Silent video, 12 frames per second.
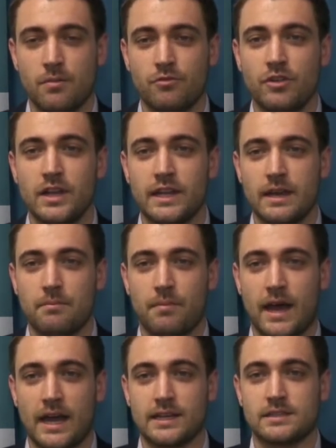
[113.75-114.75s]
really
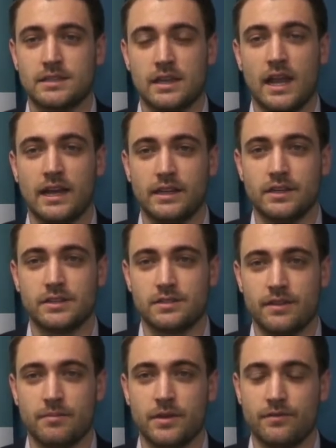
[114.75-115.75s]
impacts the likeliness
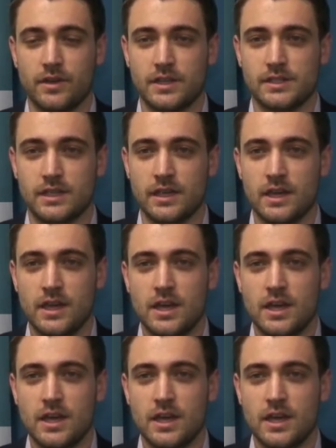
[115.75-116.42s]
of them converting.